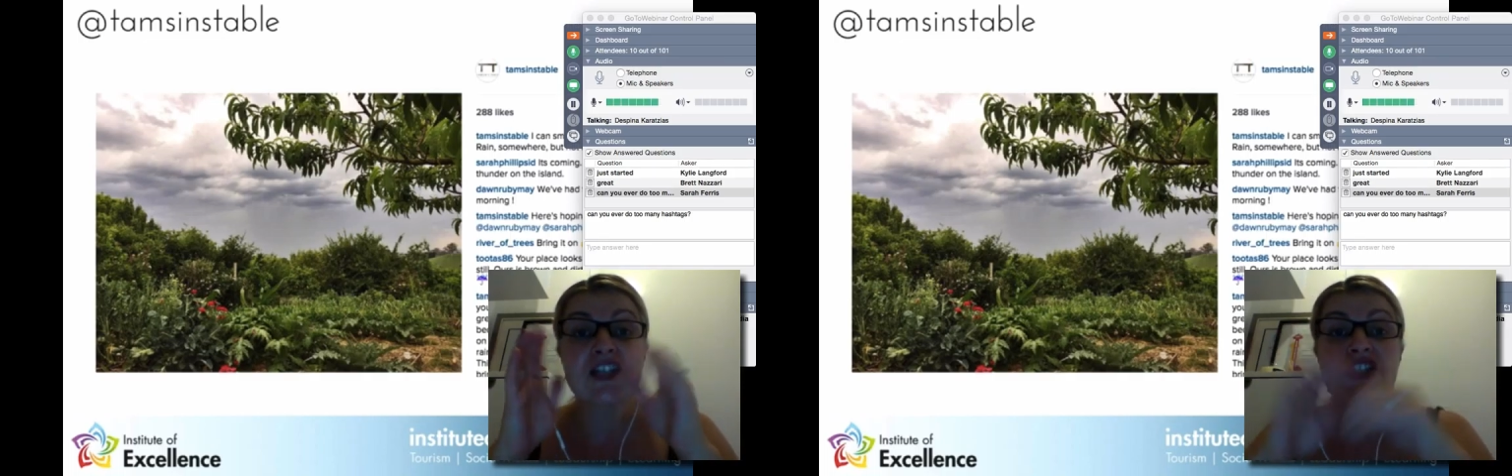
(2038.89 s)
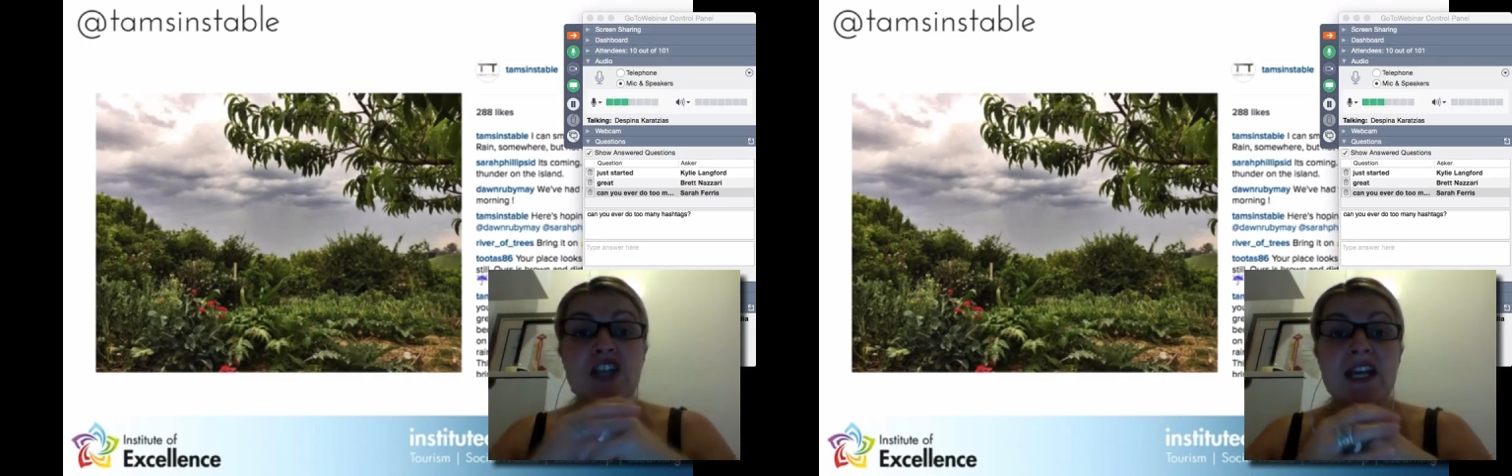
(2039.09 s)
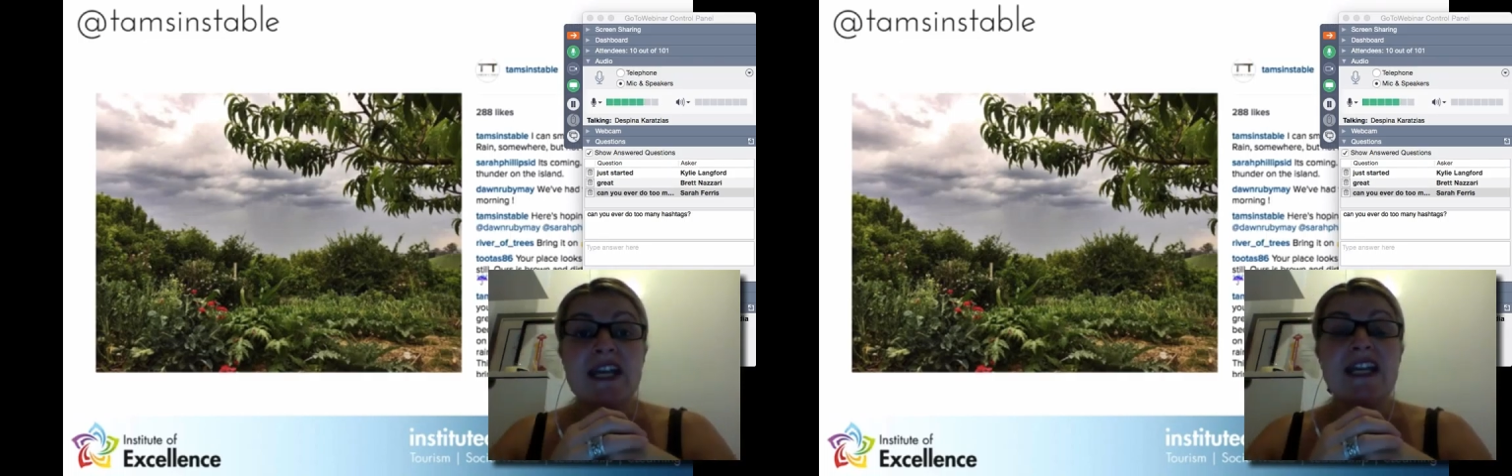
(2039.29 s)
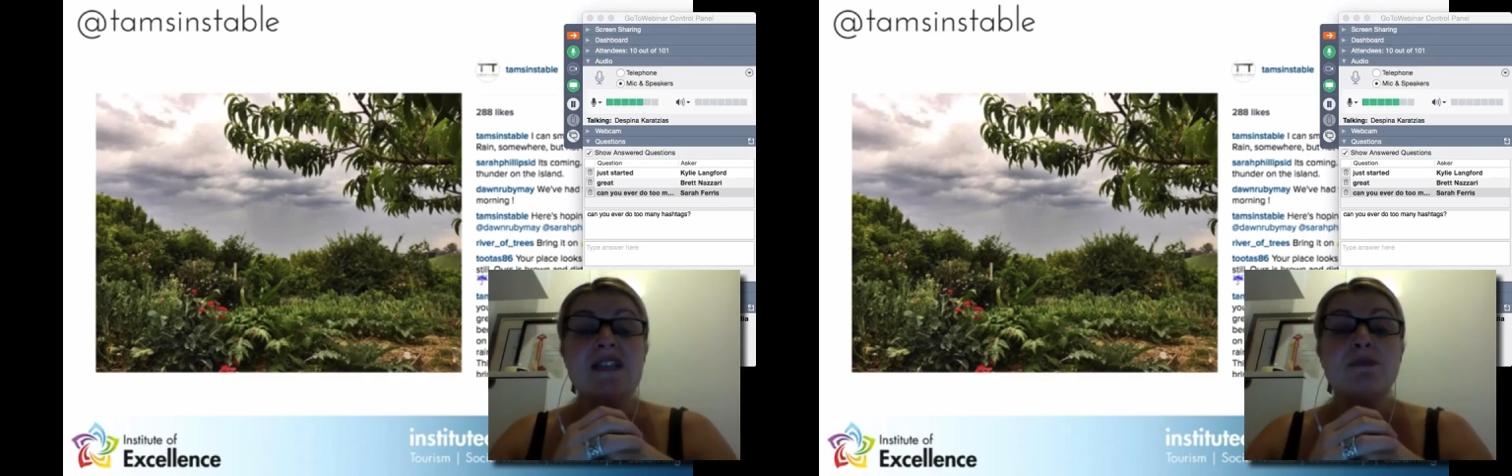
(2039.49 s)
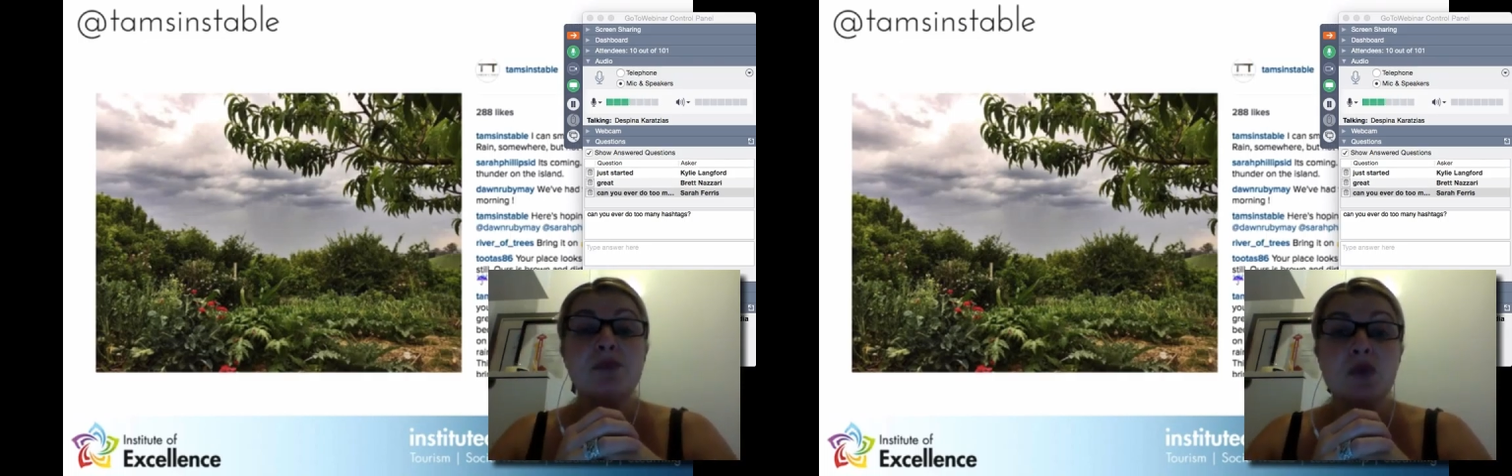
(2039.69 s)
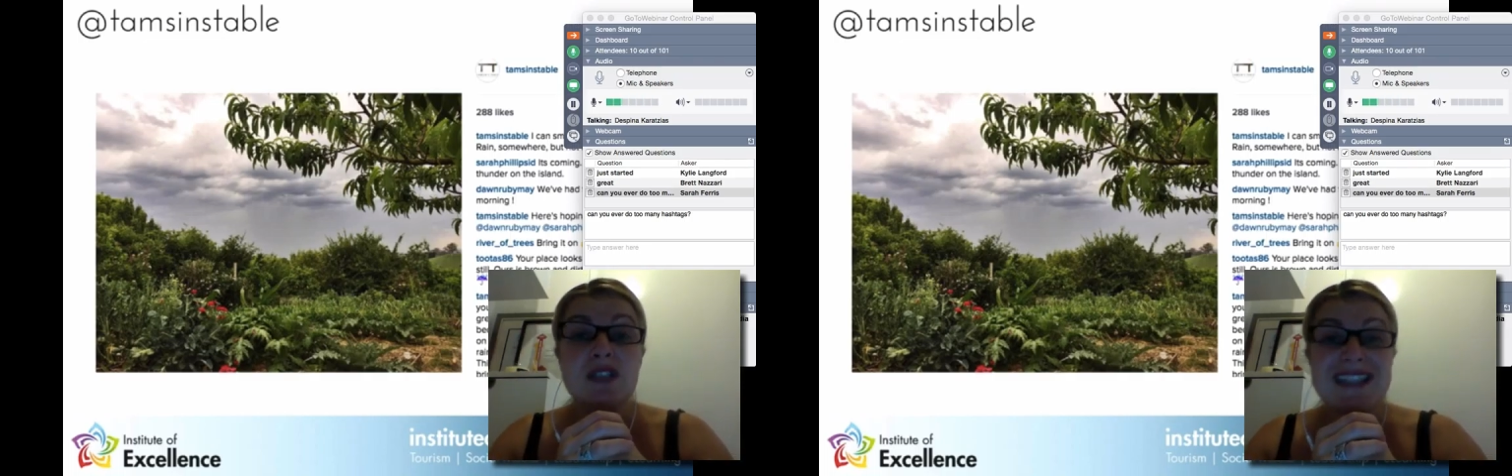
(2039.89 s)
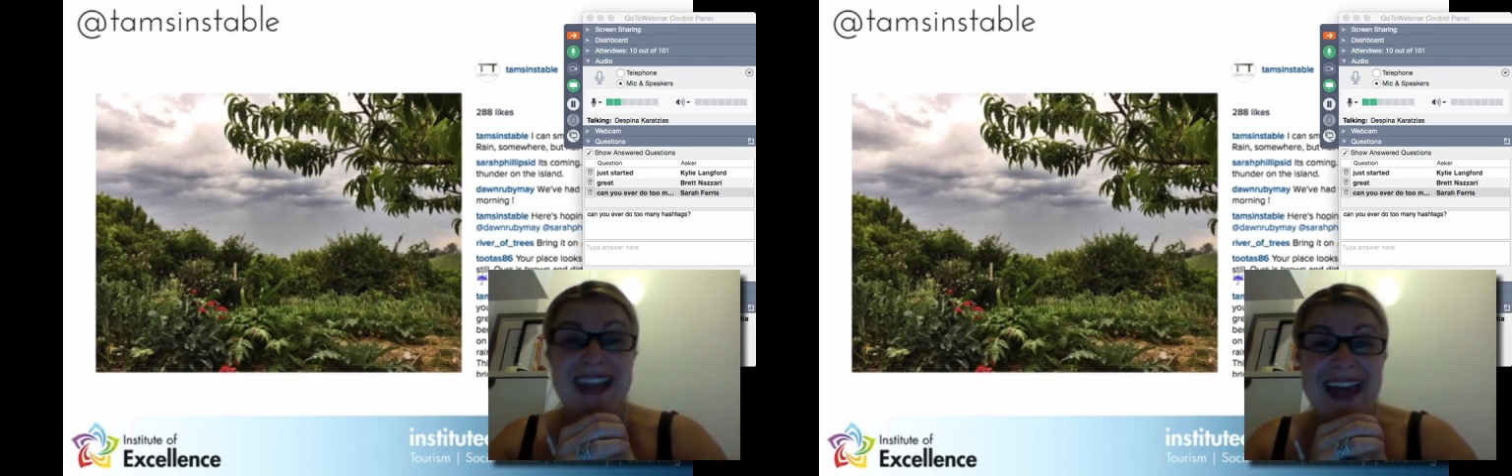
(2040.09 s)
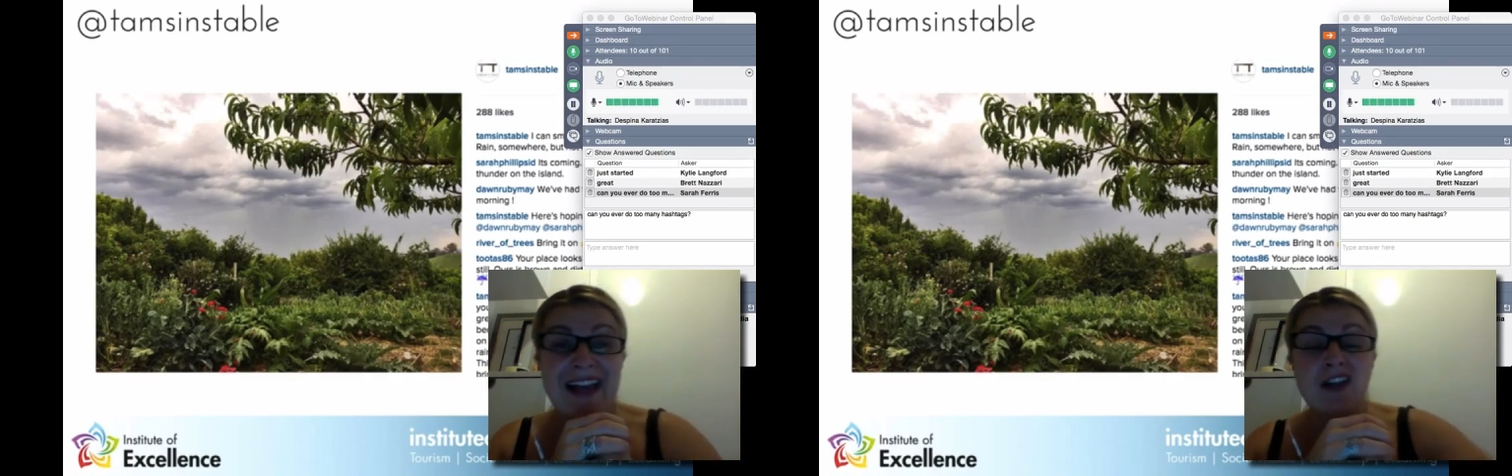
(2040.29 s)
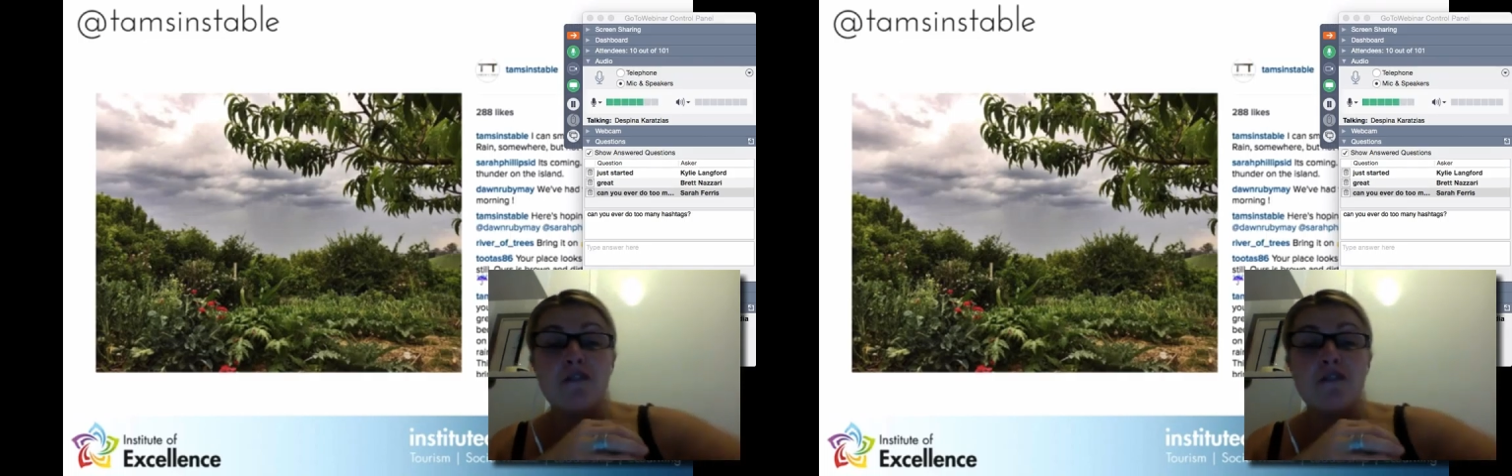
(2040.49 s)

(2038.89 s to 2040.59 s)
she is booked out